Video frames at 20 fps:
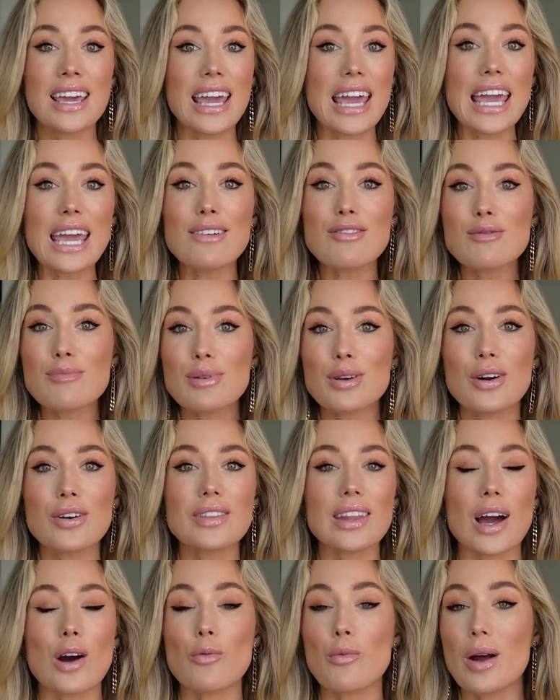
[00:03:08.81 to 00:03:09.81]
Even beyond
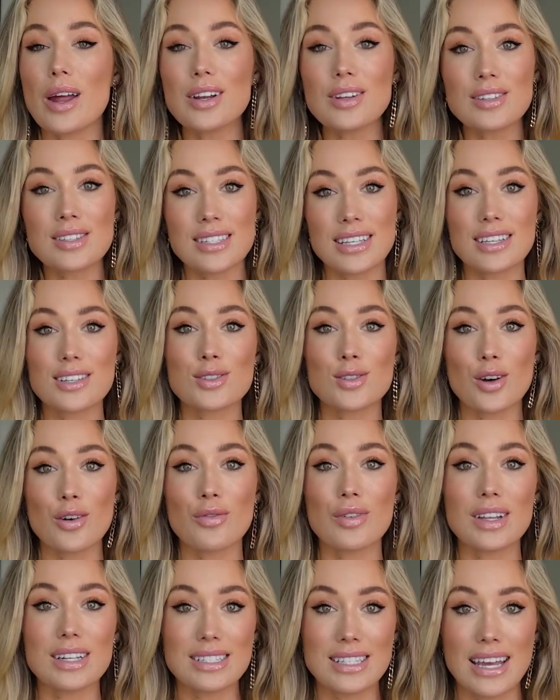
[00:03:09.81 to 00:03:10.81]
that, where do you see
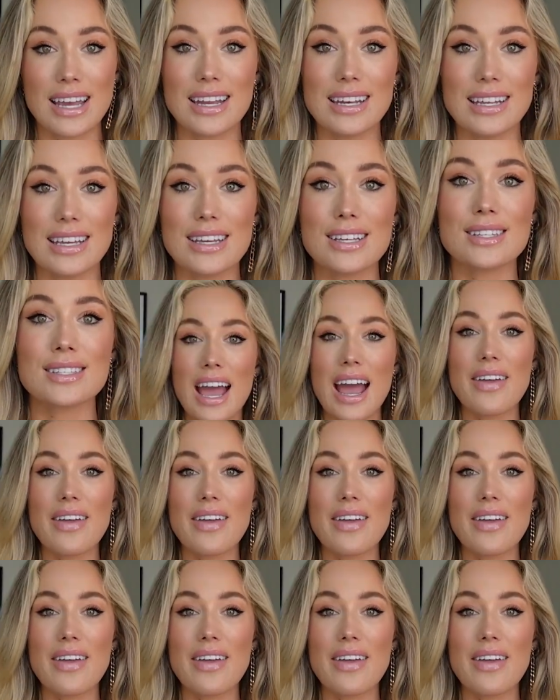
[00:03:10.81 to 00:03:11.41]
yourself in 10 years?